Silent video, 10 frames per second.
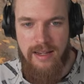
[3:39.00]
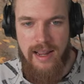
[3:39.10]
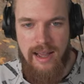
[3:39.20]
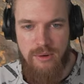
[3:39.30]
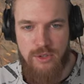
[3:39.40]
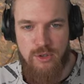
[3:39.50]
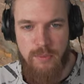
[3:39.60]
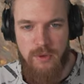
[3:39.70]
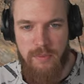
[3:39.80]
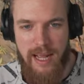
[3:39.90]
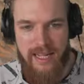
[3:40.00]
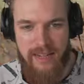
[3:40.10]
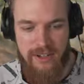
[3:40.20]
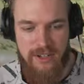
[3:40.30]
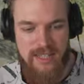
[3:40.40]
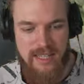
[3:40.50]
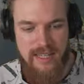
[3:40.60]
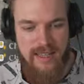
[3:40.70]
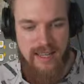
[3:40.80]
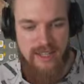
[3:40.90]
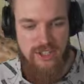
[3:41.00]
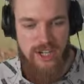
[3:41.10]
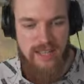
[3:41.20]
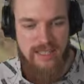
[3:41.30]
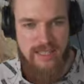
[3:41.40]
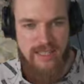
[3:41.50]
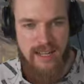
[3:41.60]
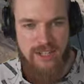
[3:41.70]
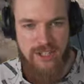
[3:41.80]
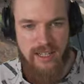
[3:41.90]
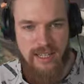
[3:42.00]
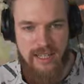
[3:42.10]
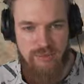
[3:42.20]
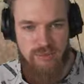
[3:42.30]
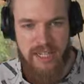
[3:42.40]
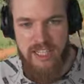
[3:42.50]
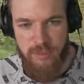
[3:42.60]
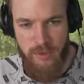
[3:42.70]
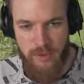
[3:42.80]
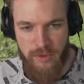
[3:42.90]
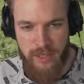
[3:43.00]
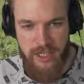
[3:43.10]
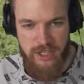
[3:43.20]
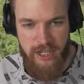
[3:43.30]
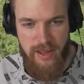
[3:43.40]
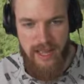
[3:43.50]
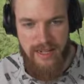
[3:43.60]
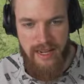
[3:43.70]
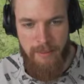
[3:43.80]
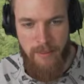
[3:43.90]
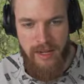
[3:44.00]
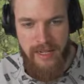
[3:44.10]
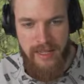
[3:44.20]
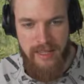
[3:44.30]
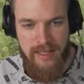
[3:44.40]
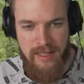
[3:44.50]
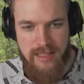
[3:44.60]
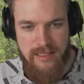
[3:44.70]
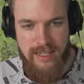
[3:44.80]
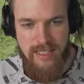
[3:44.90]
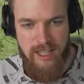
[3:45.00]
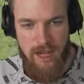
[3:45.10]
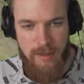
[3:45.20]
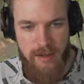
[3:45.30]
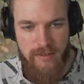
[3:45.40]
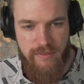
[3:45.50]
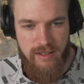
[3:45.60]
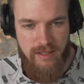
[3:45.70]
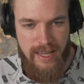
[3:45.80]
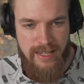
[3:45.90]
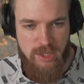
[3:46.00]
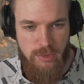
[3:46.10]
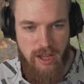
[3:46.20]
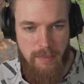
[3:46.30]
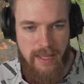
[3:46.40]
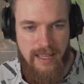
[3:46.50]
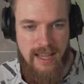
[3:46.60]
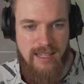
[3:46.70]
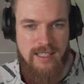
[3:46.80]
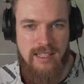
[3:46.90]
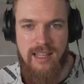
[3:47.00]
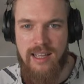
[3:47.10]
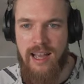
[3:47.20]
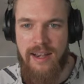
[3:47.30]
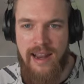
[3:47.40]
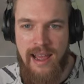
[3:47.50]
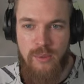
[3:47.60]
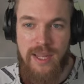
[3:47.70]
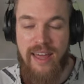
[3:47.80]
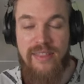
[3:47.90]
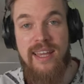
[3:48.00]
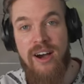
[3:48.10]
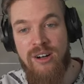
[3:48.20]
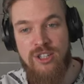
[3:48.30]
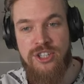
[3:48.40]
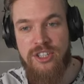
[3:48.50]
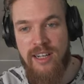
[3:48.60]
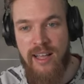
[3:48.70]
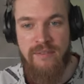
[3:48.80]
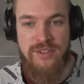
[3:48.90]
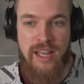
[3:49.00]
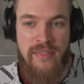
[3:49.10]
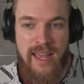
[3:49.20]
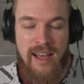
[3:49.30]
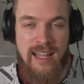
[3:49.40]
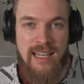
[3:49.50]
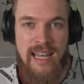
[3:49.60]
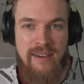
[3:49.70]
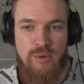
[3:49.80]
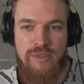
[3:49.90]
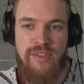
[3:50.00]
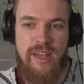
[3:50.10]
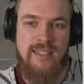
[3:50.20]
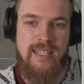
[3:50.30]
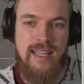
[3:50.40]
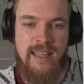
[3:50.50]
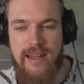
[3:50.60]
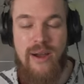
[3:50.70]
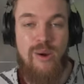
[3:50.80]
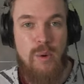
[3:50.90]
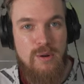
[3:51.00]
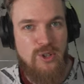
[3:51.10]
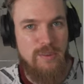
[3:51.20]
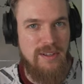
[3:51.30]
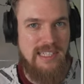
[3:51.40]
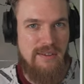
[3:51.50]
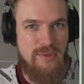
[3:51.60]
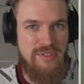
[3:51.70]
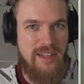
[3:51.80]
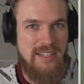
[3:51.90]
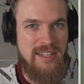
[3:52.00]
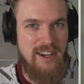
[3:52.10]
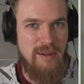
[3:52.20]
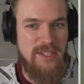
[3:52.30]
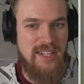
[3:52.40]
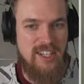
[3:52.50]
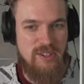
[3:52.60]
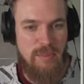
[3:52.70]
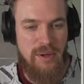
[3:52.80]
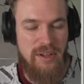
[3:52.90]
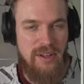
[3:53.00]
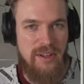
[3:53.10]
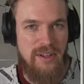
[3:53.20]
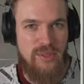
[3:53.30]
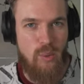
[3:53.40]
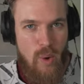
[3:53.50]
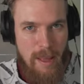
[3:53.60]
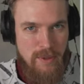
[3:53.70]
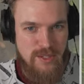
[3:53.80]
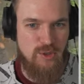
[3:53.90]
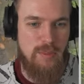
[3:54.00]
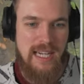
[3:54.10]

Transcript: and now you'll spawn back here, and you can see that chest has actually respawned. We can just go ahead and mine it. Takes a couple of hits with our pickaxe. And now we get the Archer's Gloves, and they are level 13. Now, it will drop those level 13 armor sets, but the weapons will be